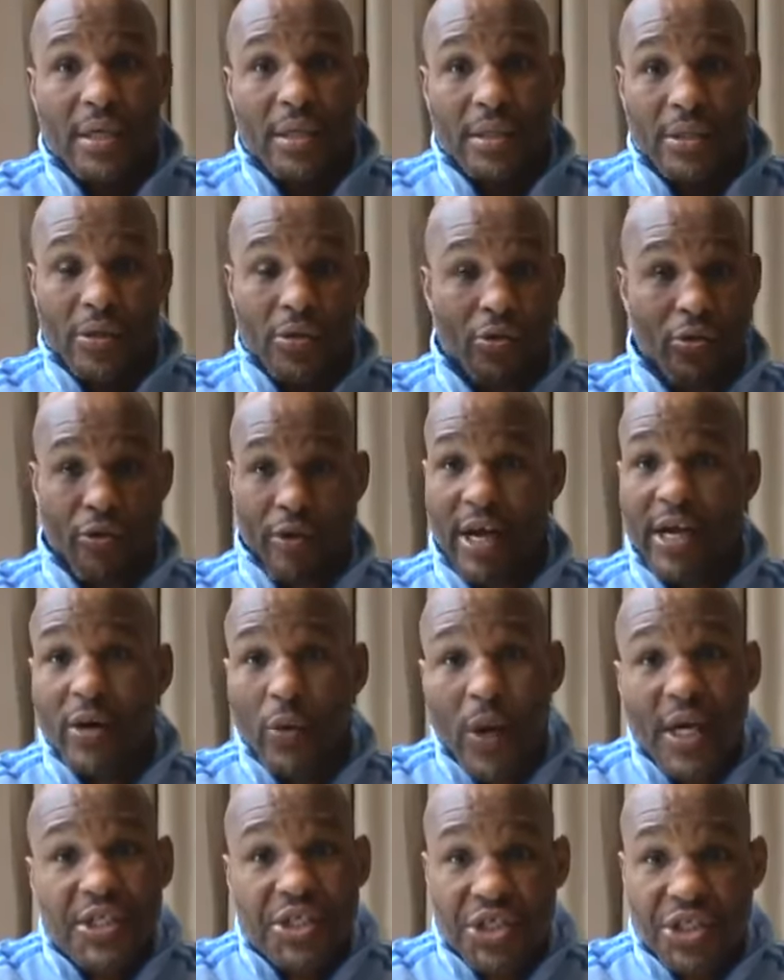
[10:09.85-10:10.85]
You know, great
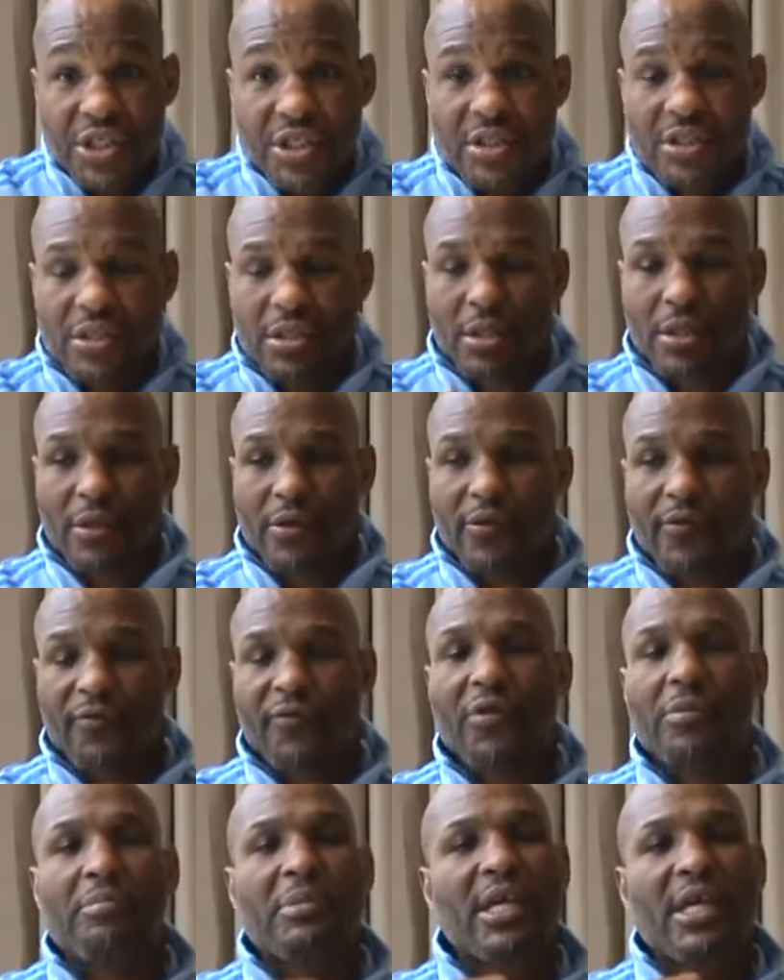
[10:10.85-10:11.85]
question
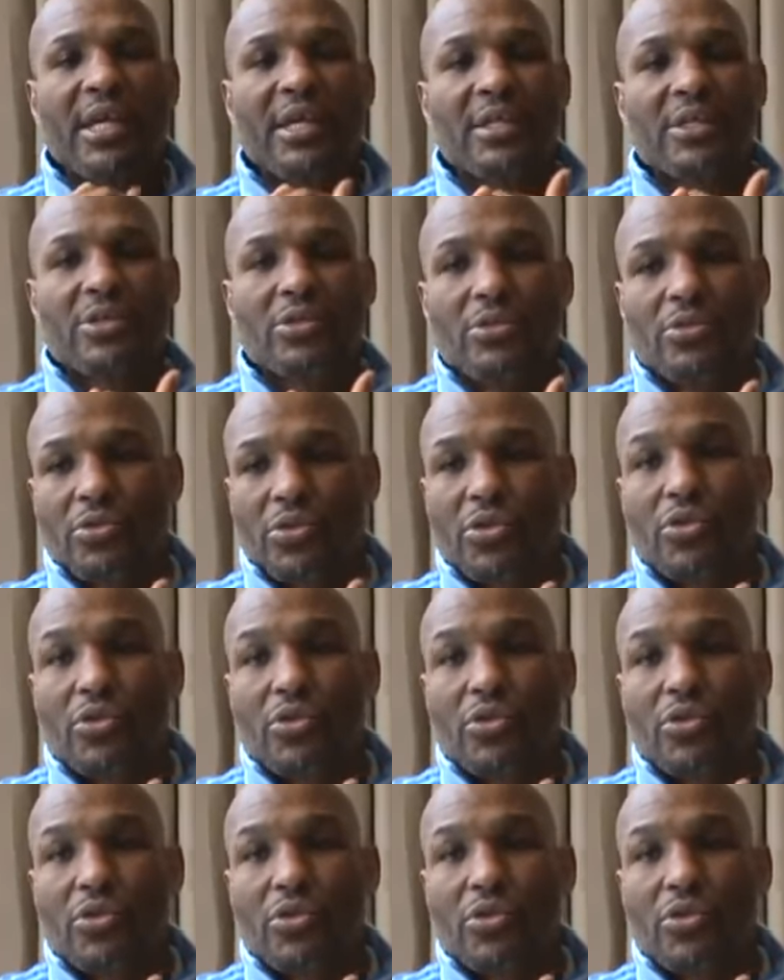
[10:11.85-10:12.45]
for me to, to,